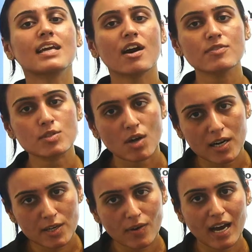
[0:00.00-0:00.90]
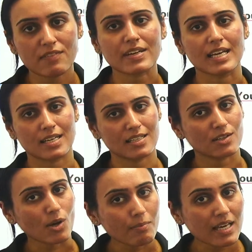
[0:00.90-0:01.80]
of salt you have taken in
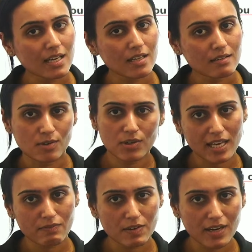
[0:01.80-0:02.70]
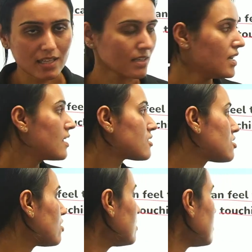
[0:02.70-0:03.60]
your beaker. Okay, everyone? So